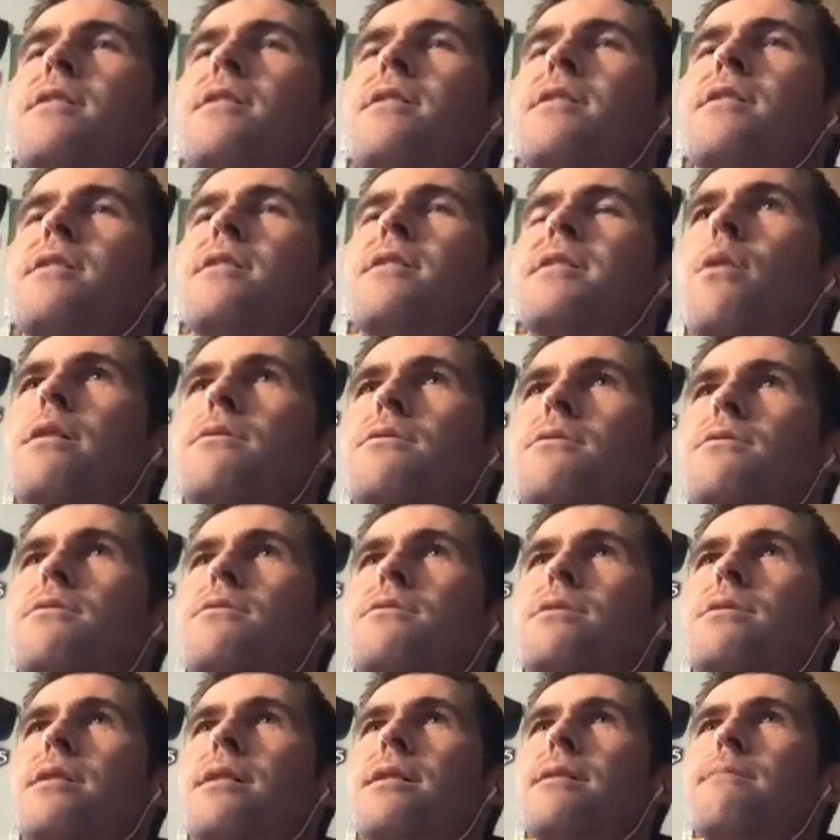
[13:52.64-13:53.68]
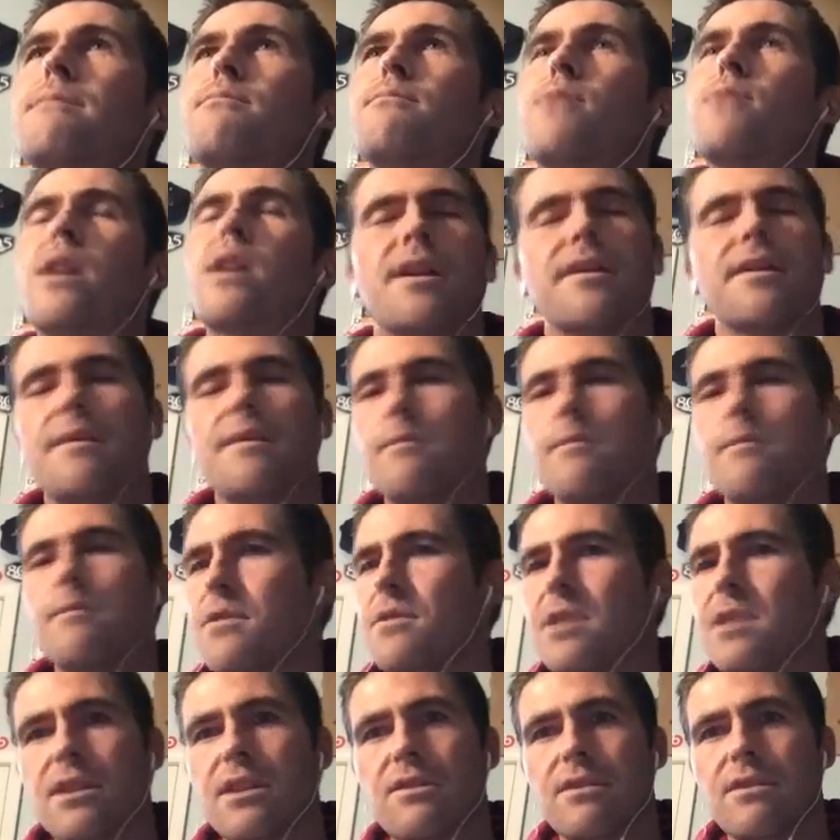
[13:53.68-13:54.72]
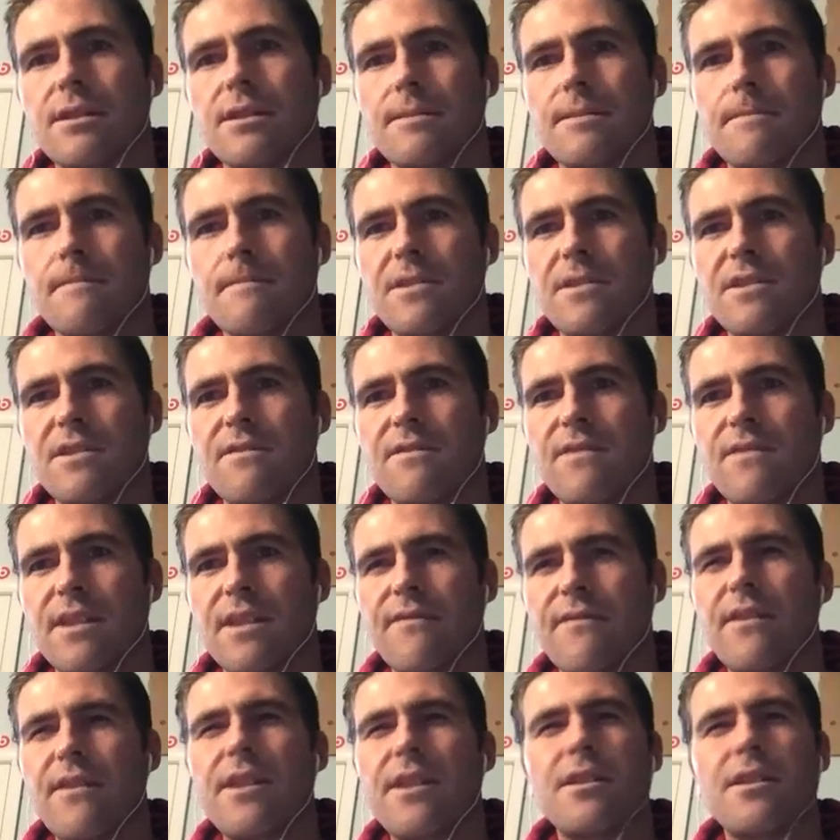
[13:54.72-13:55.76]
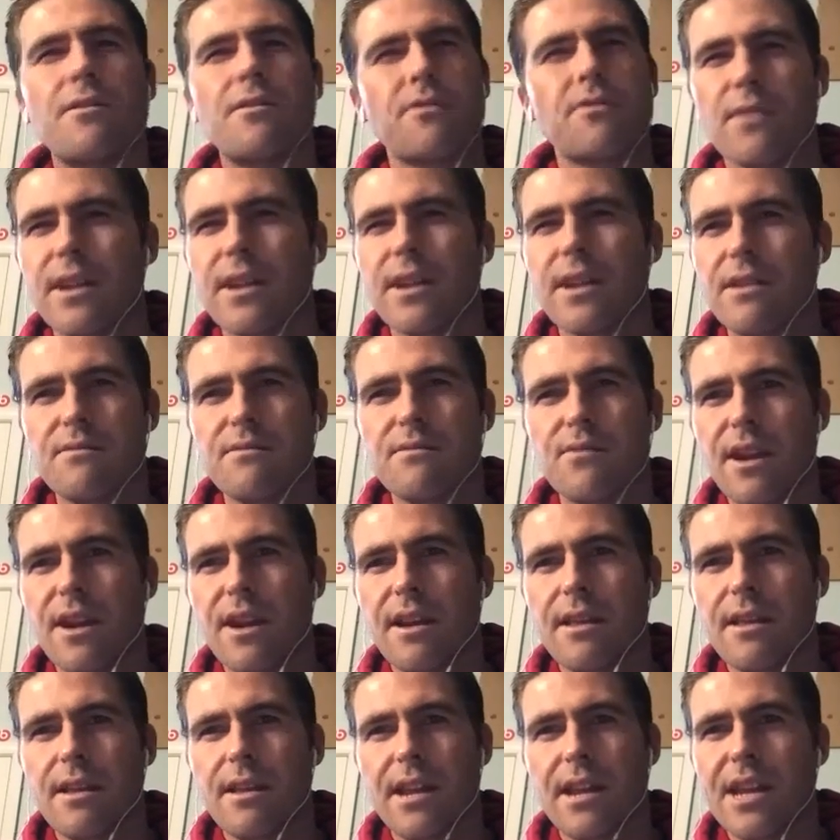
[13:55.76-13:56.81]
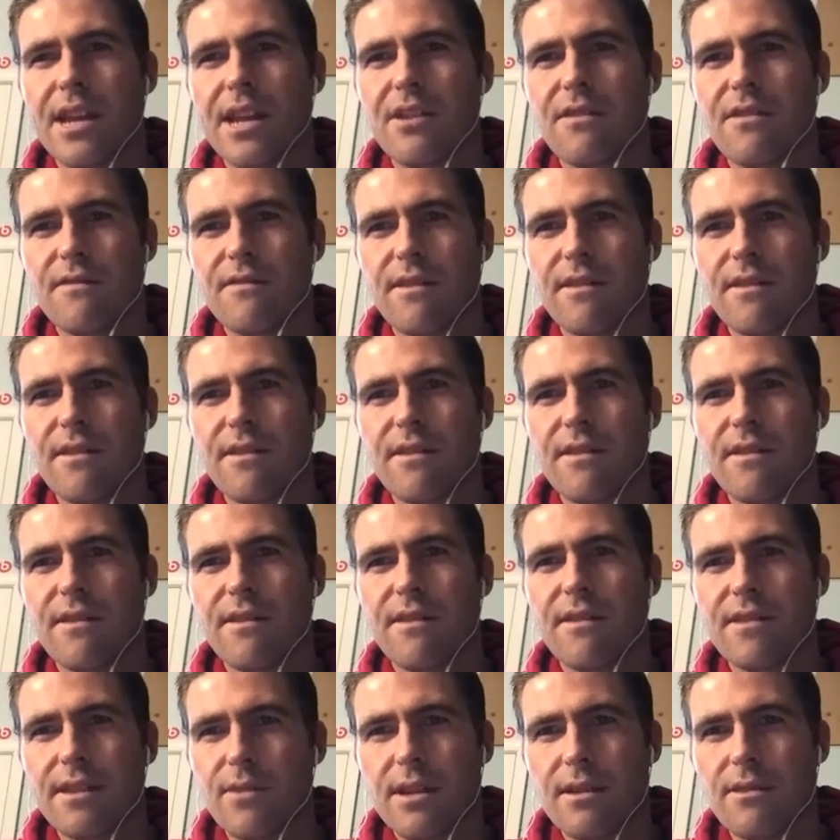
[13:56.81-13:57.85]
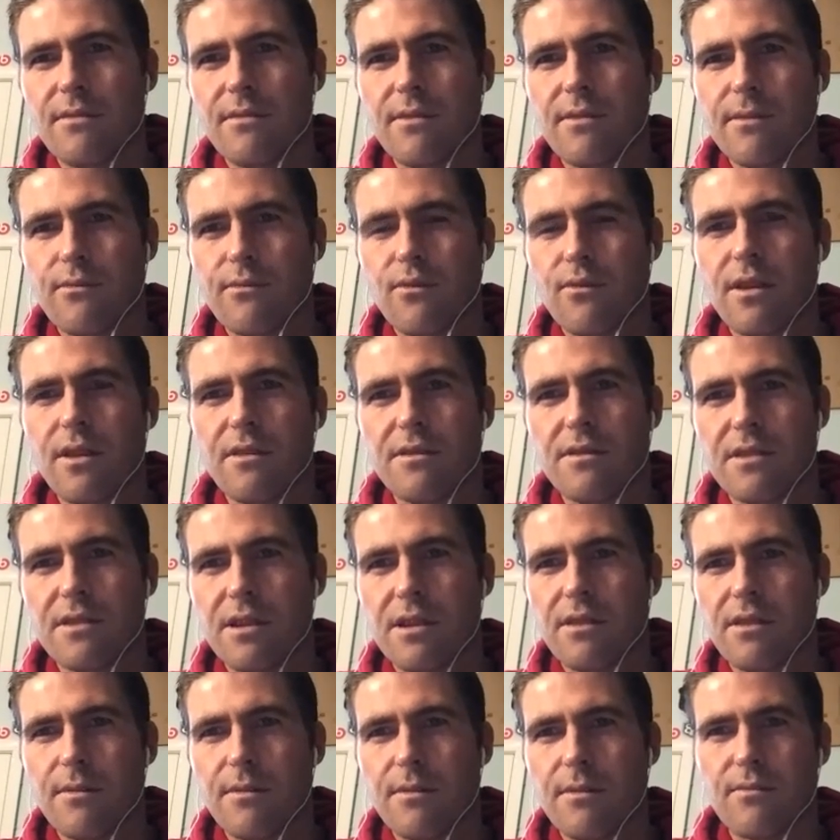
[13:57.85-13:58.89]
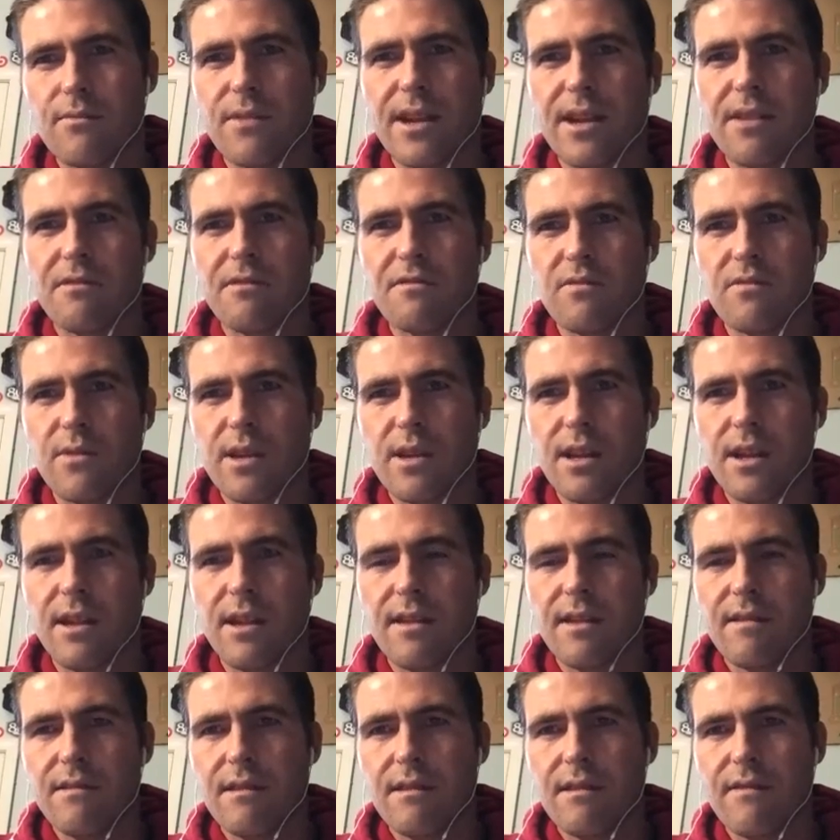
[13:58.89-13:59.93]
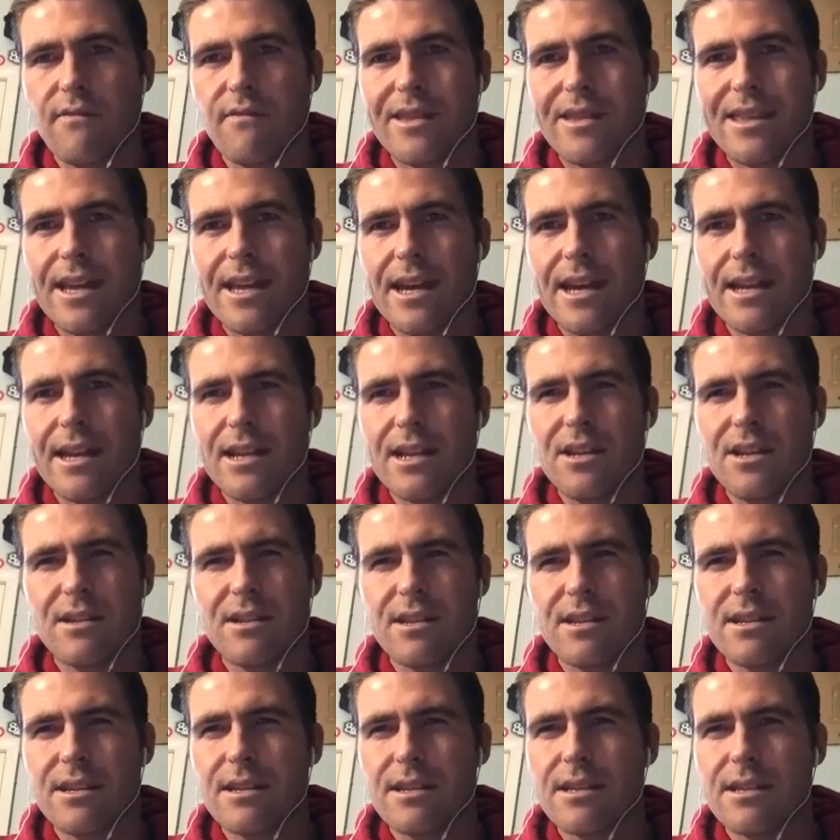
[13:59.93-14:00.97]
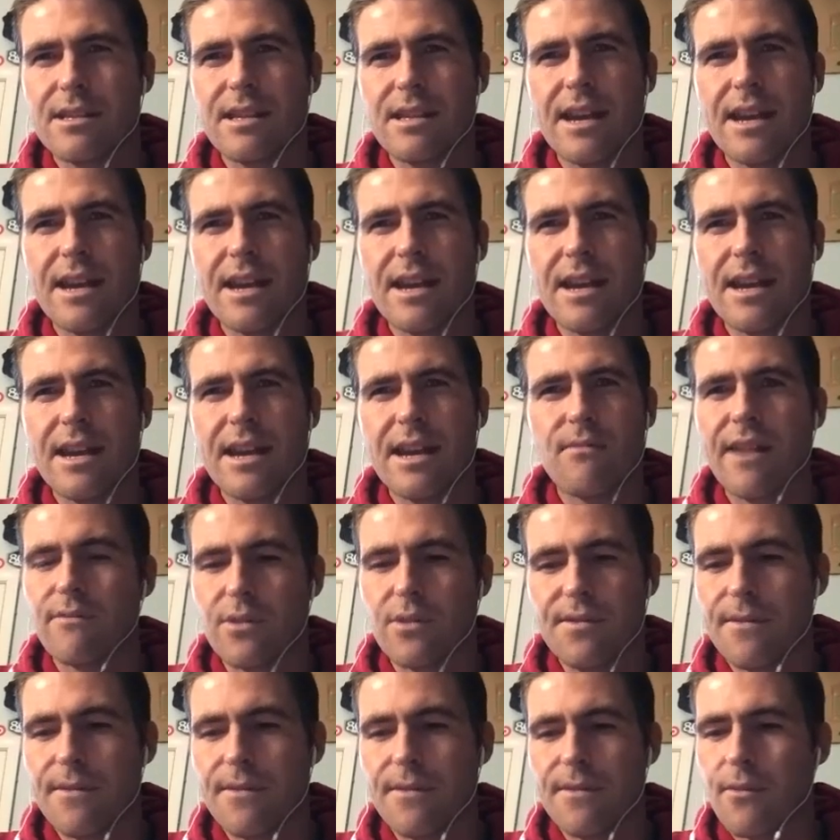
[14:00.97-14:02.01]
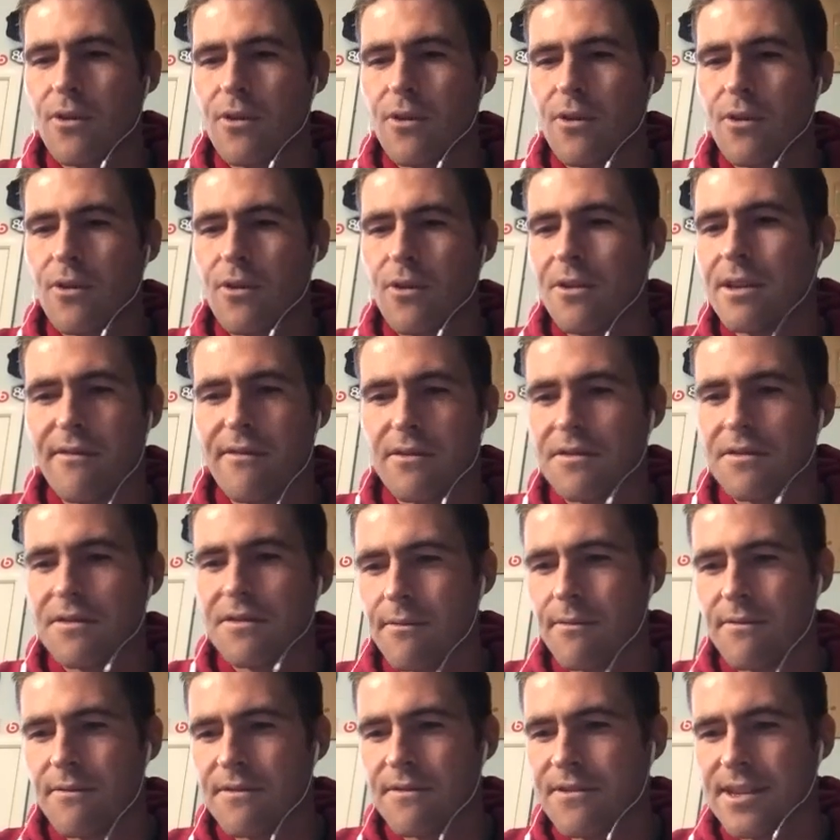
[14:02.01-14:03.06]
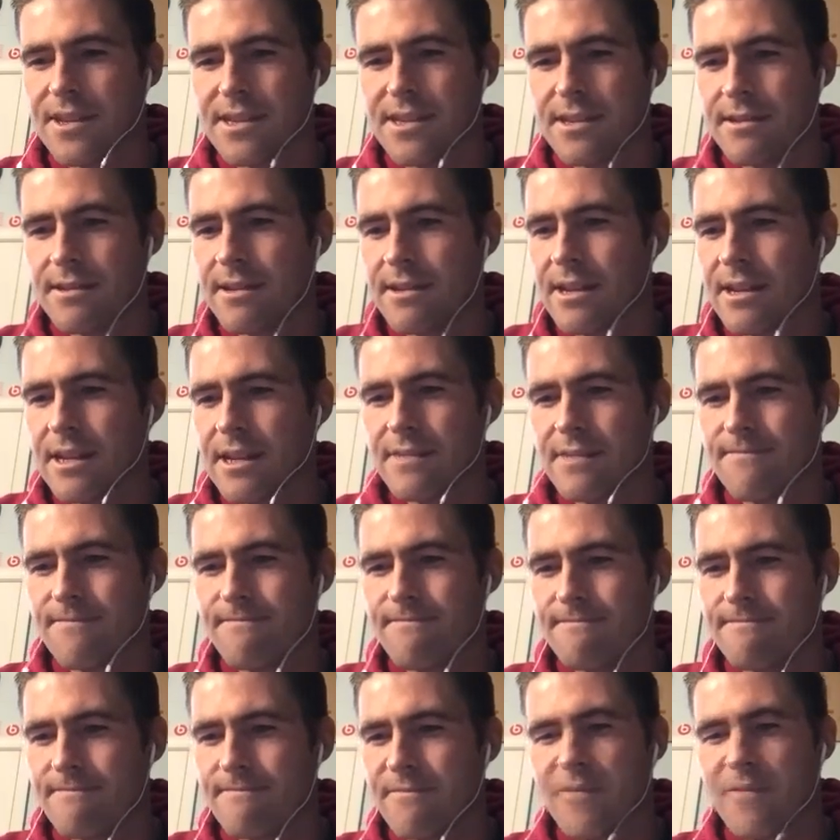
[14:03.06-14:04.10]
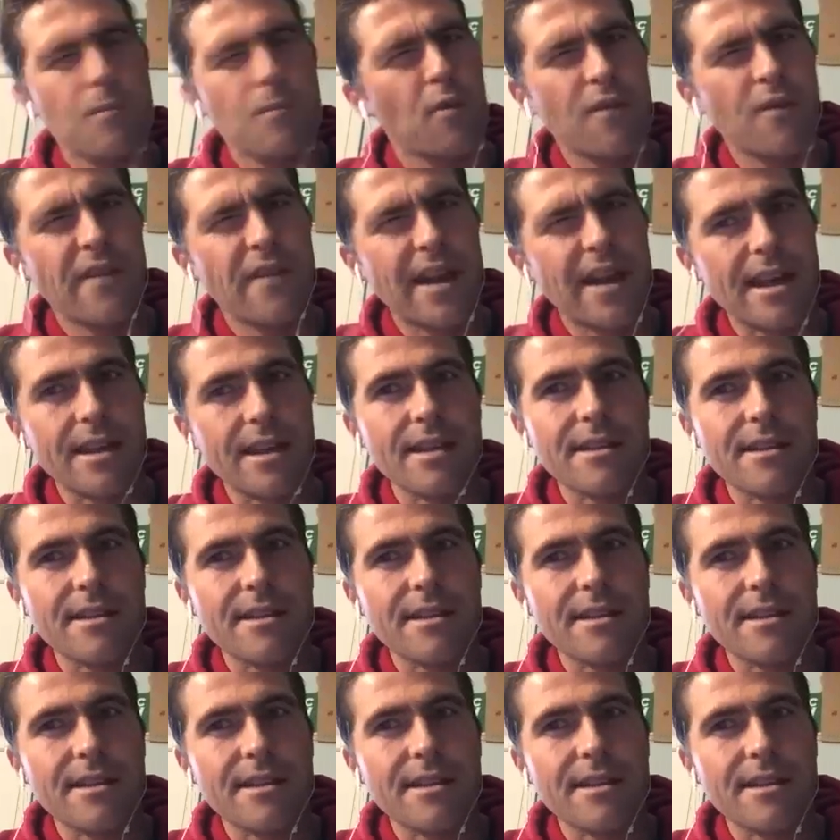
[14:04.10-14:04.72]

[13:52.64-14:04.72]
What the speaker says: the Broncos brought on the most hatred. I know the Raiders brought on a lot of hatred for every team, but the Broncos, you hear about Raiders Week and stuff like that. That rivalry, being in the parking lot for those games was just felt more